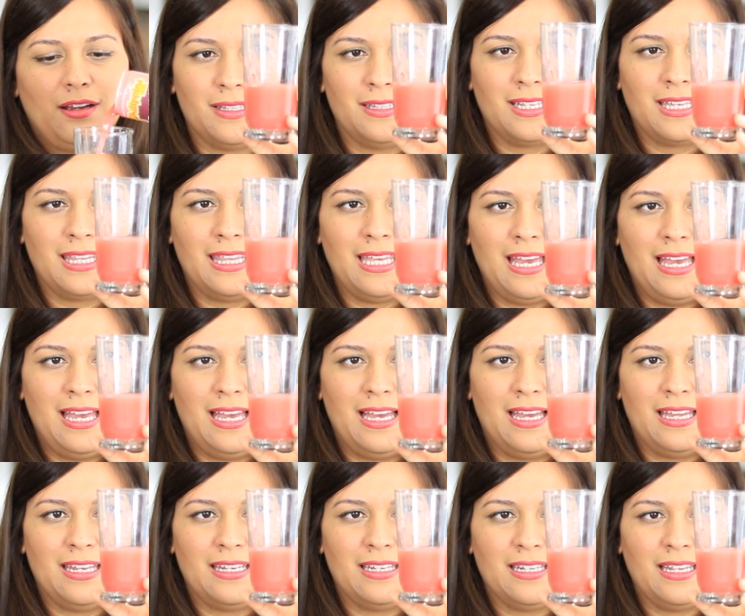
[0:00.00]
Look at
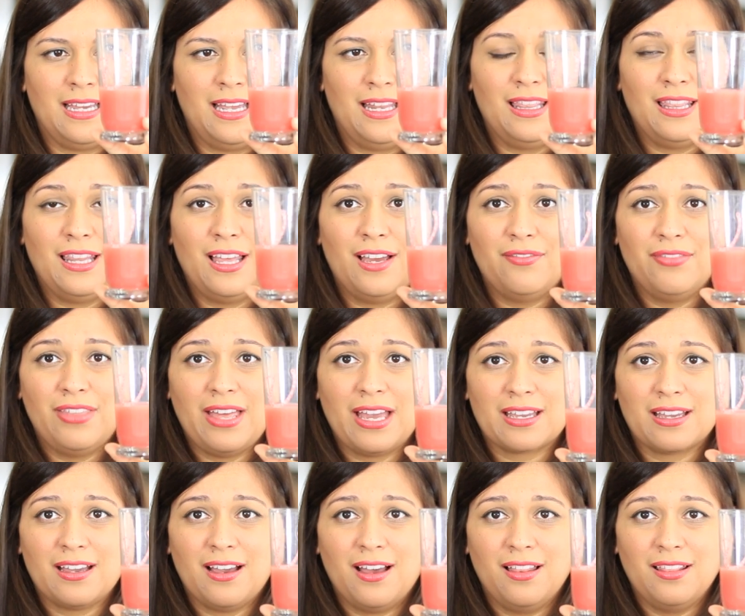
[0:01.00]
that. I love
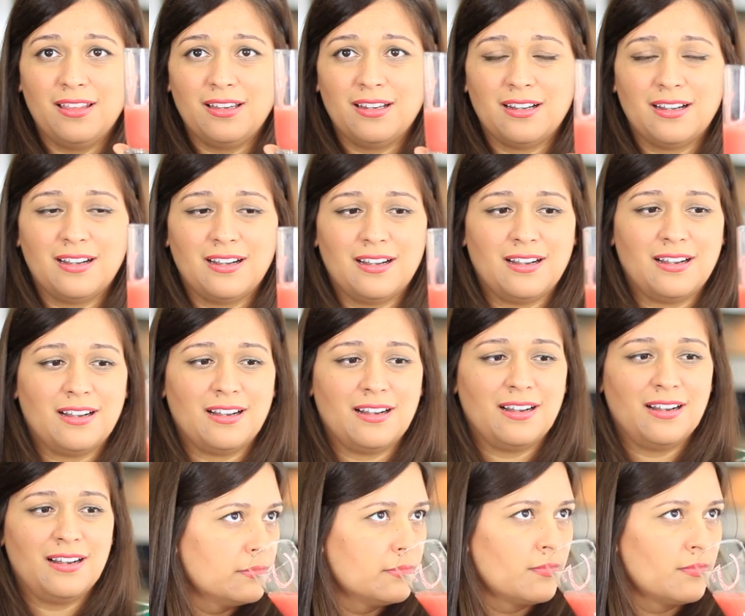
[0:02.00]
that color.